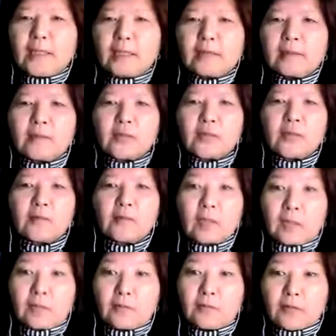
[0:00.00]
that there's the
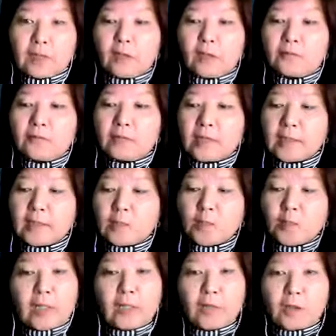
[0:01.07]
recovery of the
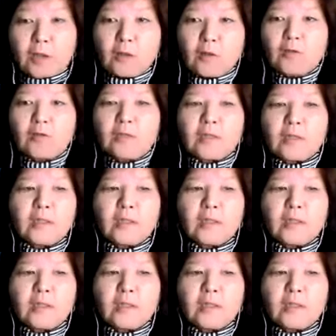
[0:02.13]
expression of